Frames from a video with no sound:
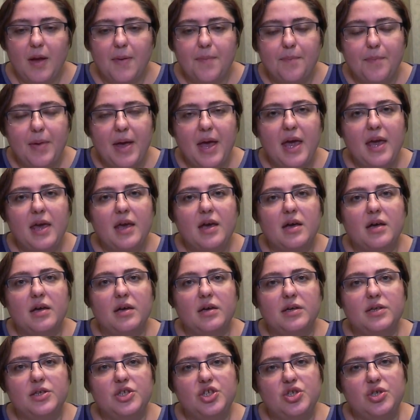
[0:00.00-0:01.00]
make
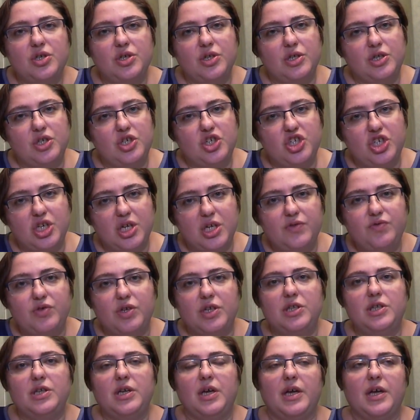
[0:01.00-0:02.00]

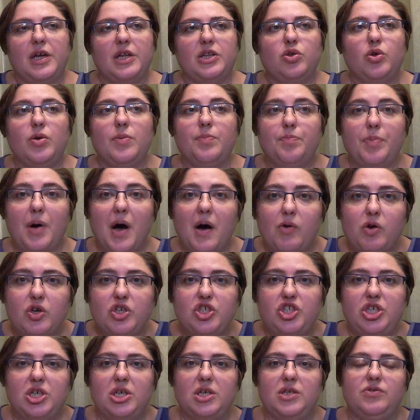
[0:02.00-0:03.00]
children, to empower
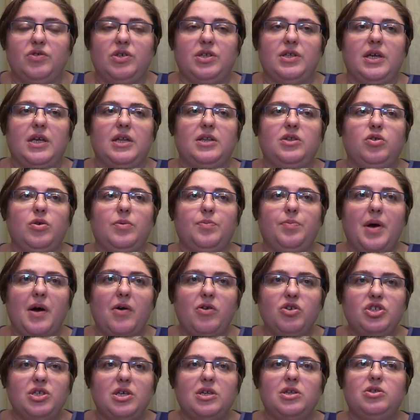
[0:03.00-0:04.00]
children and to
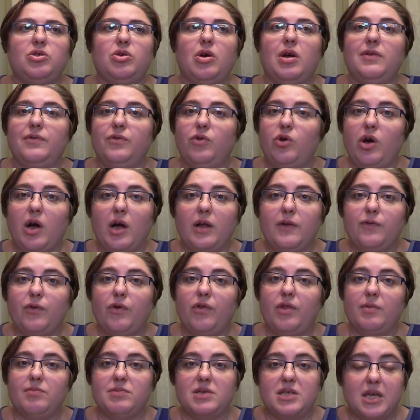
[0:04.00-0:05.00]
empower children to advocate for
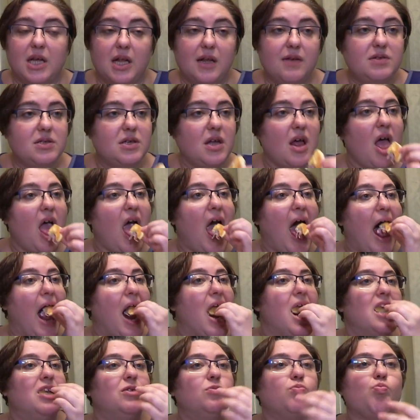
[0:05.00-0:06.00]
themselves,
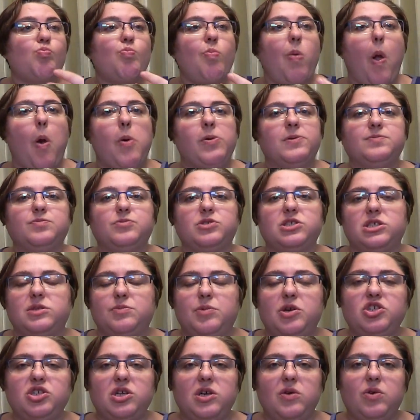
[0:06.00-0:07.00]

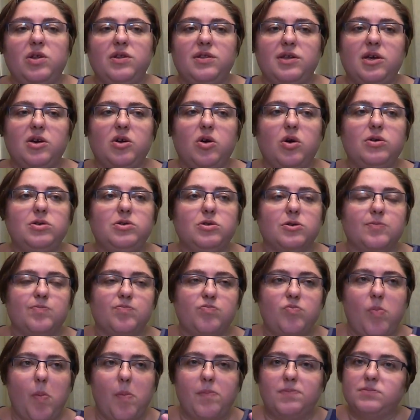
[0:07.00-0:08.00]
especially when they go to
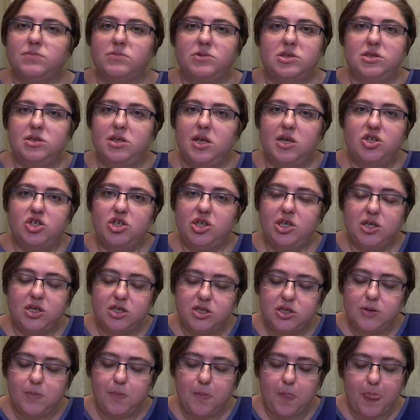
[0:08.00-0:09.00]
teenage
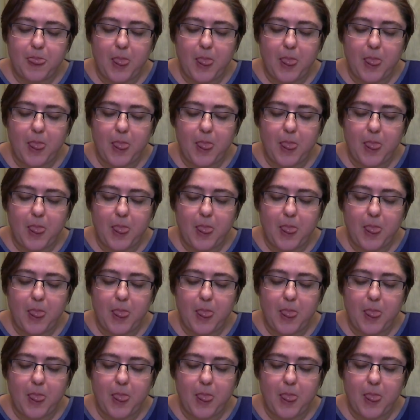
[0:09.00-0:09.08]
years,